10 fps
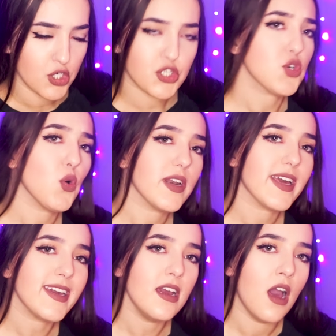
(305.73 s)

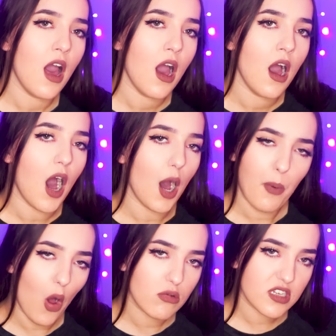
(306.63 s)
surely a
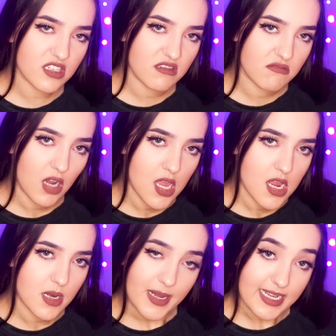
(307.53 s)
bottle doesn't
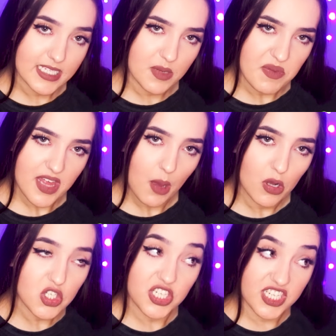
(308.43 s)
need to be that
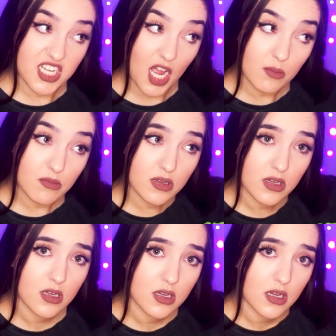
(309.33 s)
much. Does it come
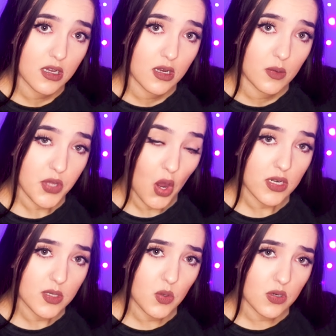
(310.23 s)
with
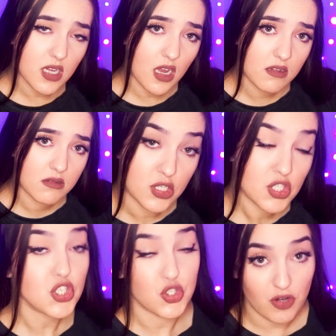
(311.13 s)
holy water?
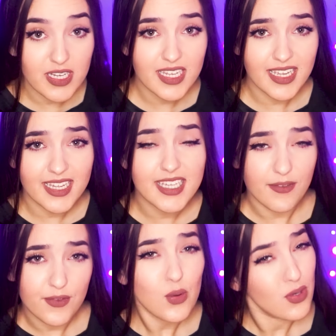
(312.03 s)
Does drinking it
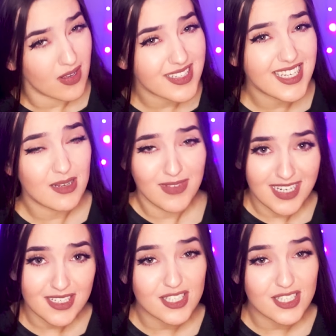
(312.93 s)
give you 19 million